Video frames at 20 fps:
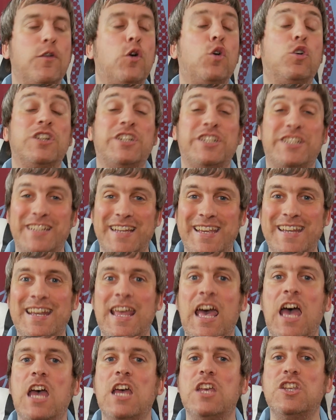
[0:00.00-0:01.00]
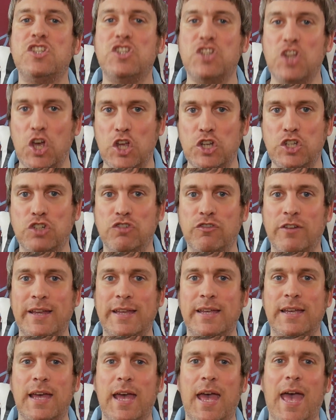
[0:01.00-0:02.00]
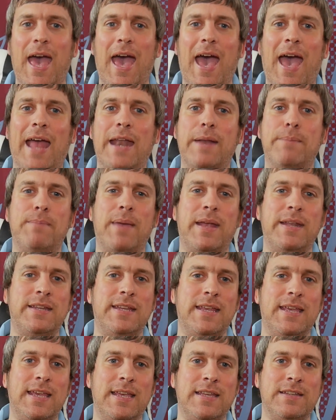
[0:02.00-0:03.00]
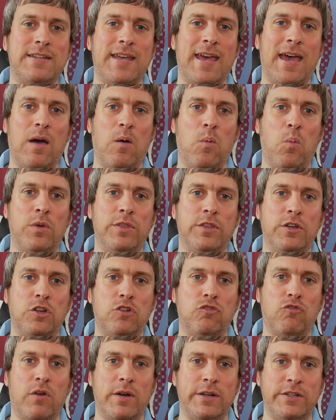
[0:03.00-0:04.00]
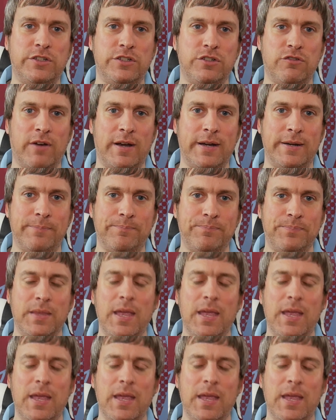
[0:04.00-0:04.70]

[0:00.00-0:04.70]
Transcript: shin surgery, and Mendy is out with a groin strain.